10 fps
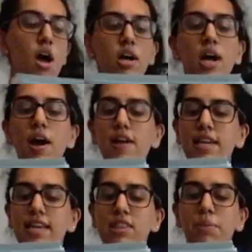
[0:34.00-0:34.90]

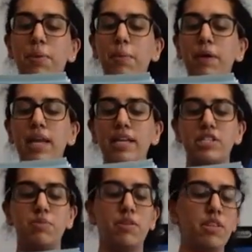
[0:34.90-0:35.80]
Currently, the
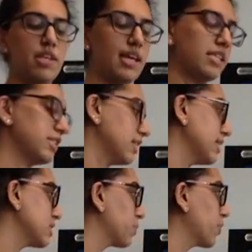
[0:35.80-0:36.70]
population within India
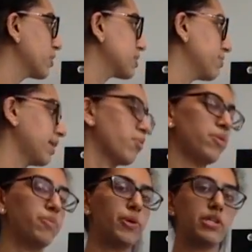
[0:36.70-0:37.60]
is approximately
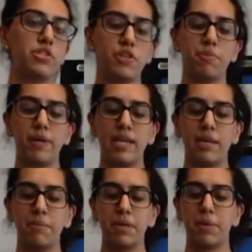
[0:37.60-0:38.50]
1.2
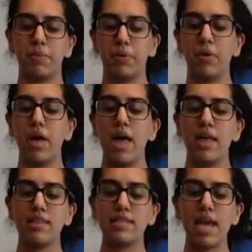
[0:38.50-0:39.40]
billion people.
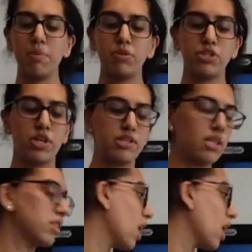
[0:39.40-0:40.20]
The table shows that the